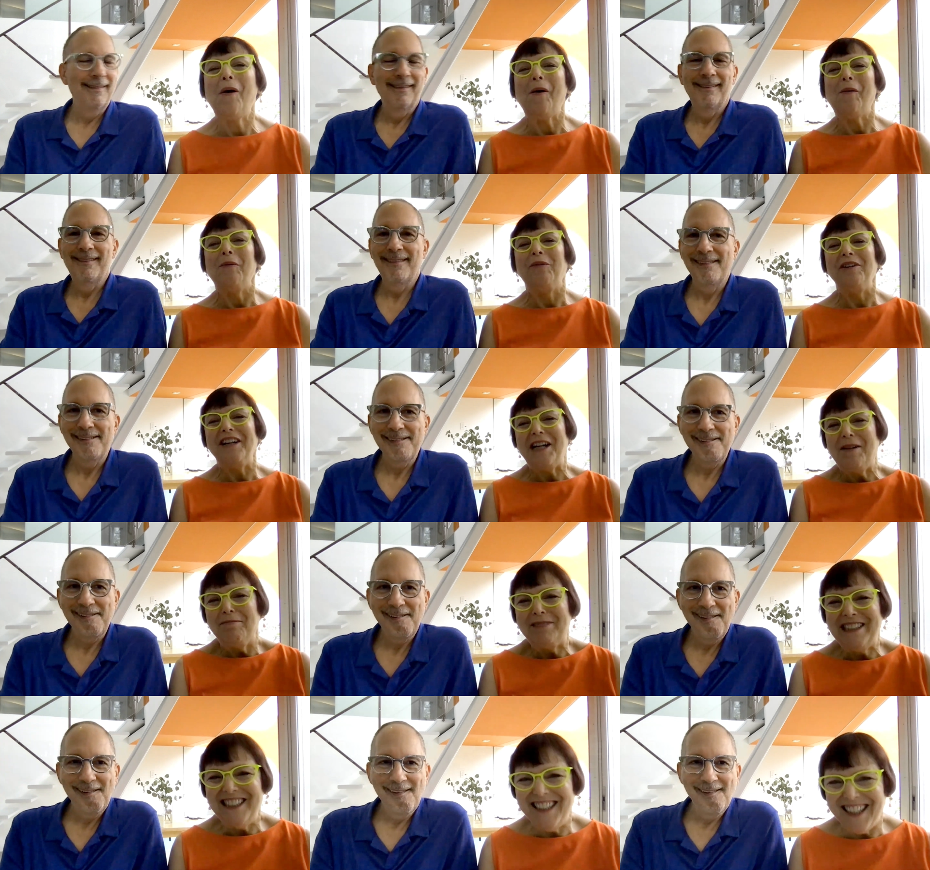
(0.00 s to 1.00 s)
Speaker 1: We're
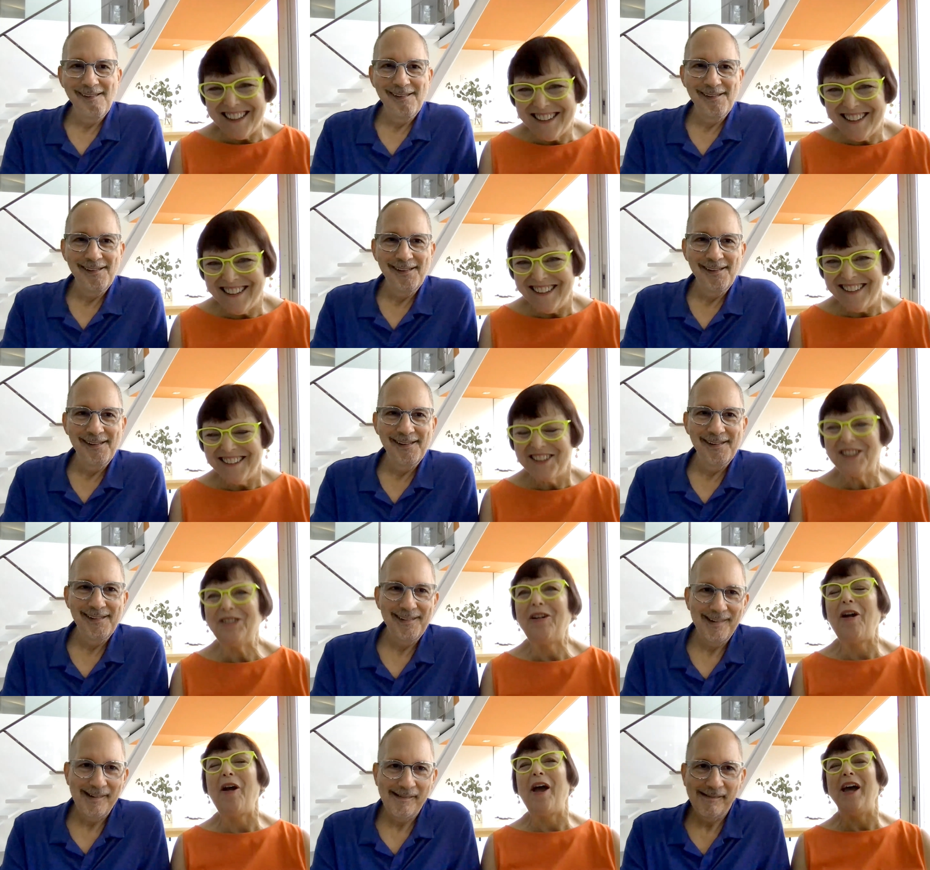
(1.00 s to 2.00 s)
empty nesters,
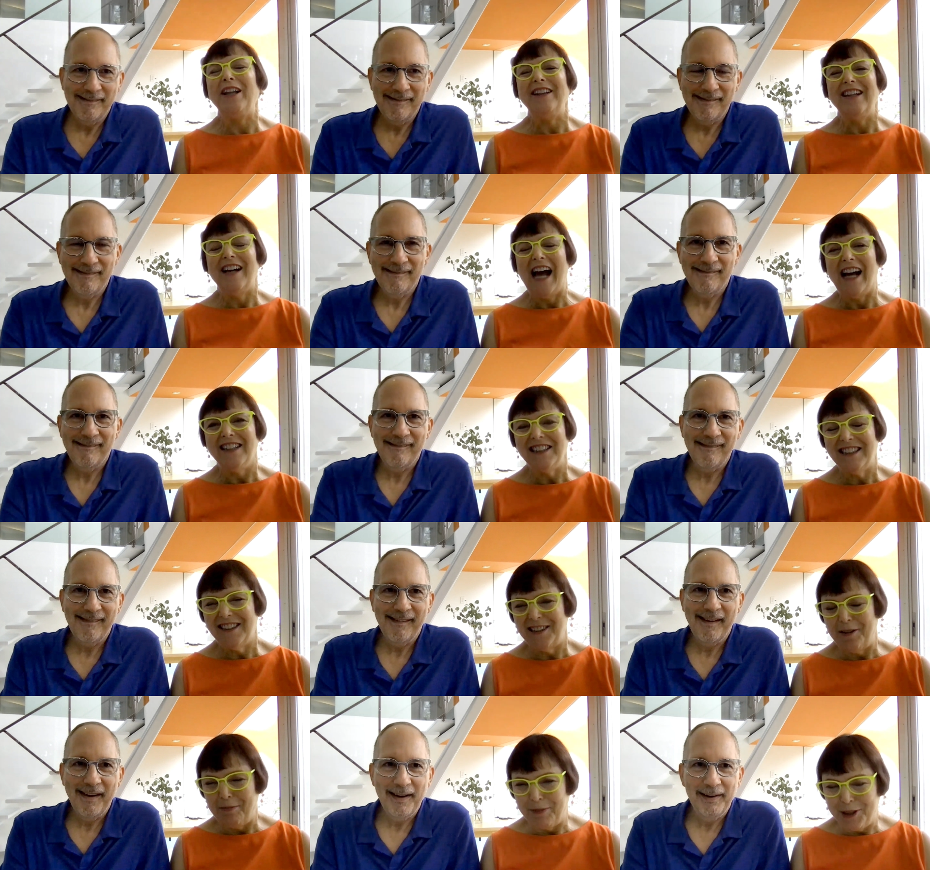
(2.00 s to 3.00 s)
and the house
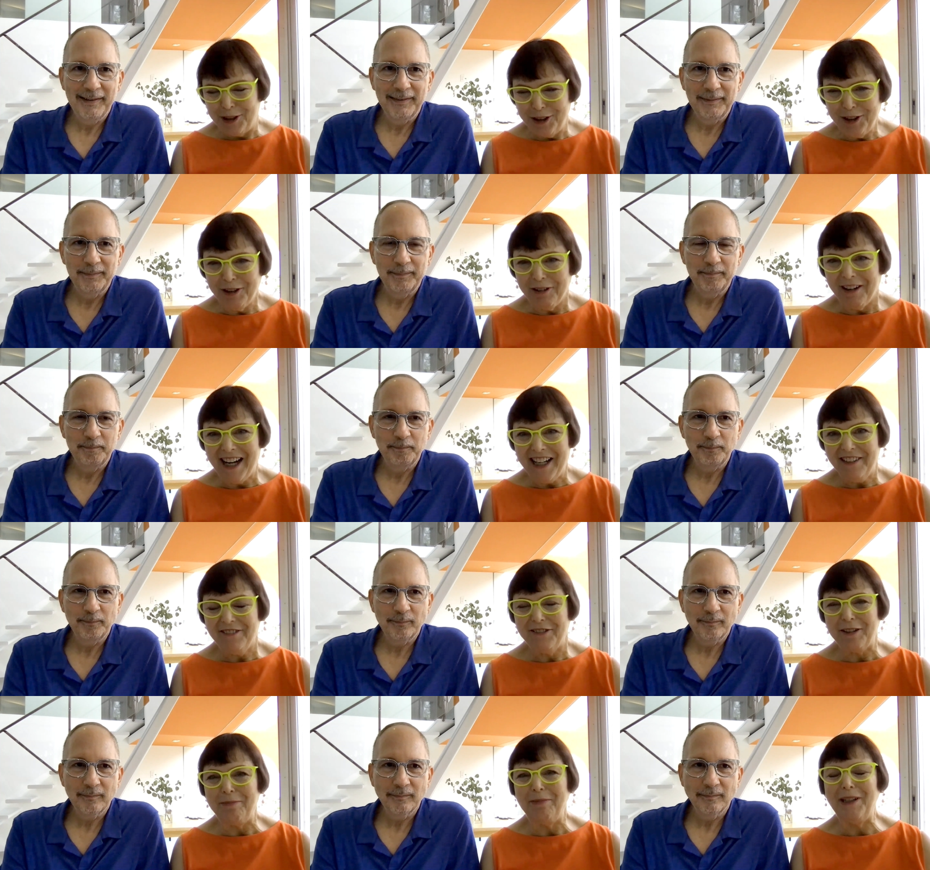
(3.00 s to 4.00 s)
seemed too quiet
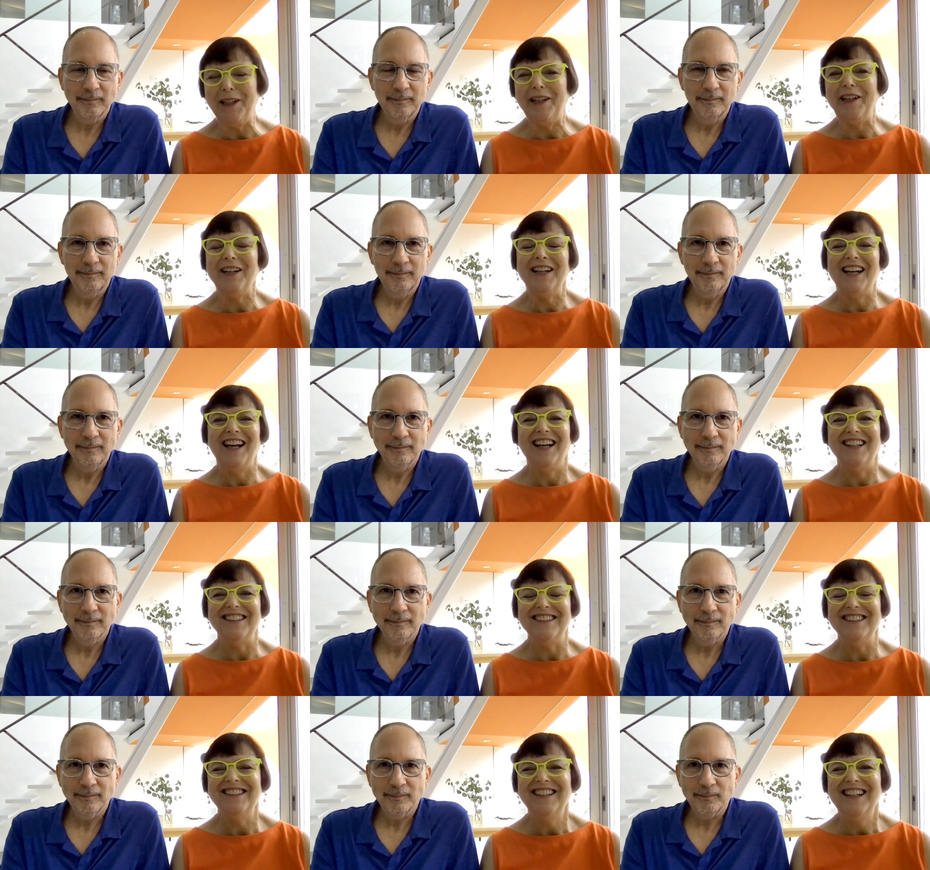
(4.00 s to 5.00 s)
for me,
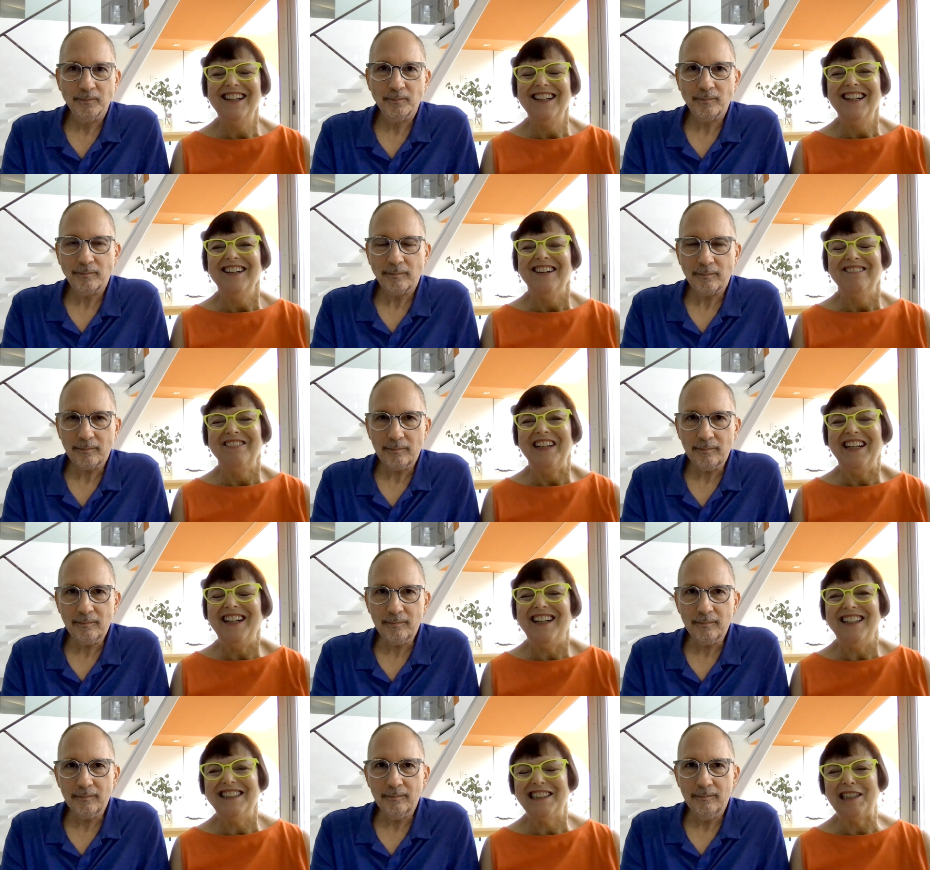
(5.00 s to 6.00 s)
and we
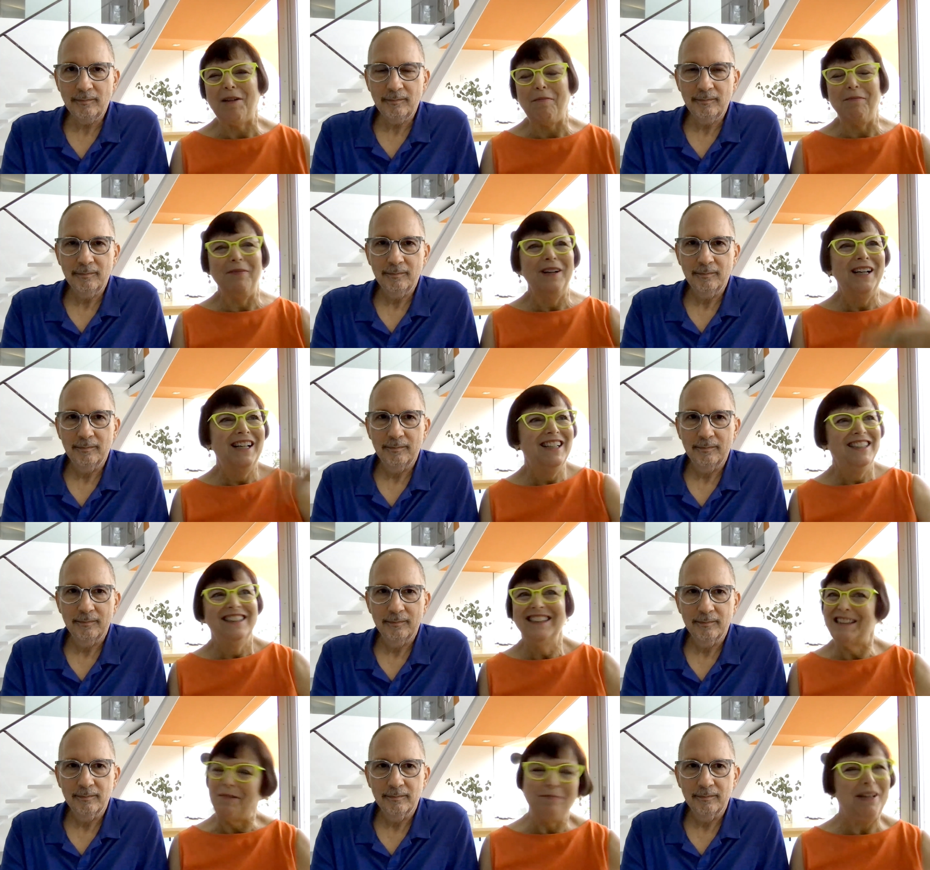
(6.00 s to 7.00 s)
needed some
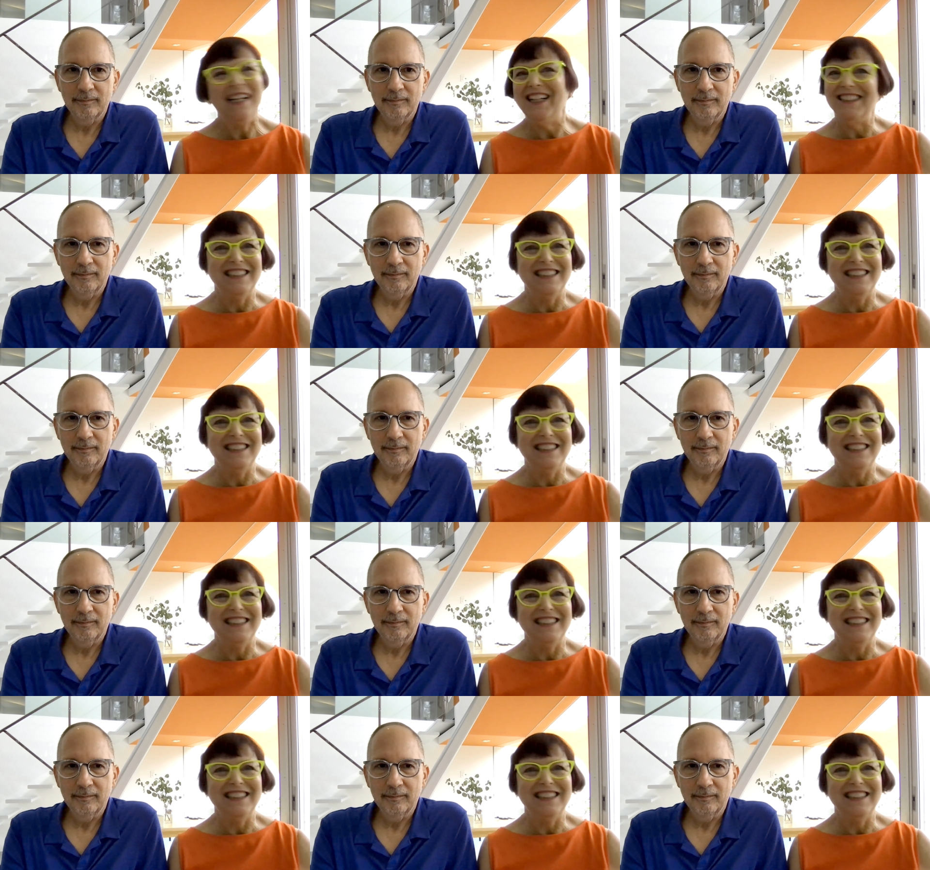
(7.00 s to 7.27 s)
something else